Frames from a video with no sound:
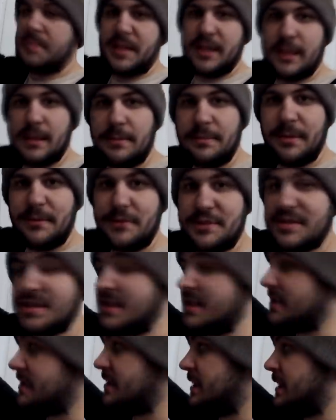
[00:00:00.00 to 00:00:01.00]
pick up ever
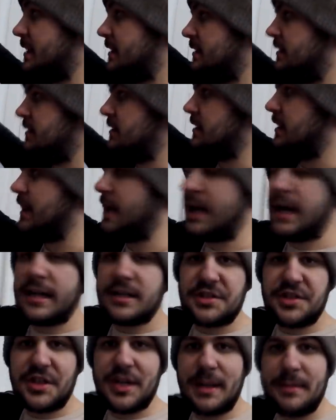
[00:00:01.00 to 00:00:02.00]
since then. The guy
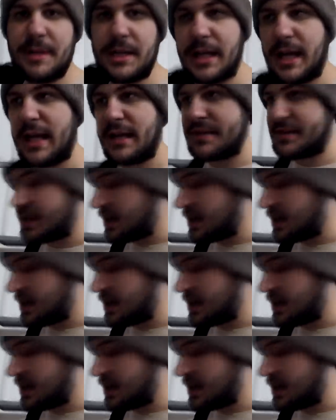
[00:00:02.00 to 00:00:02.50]
actually came and got his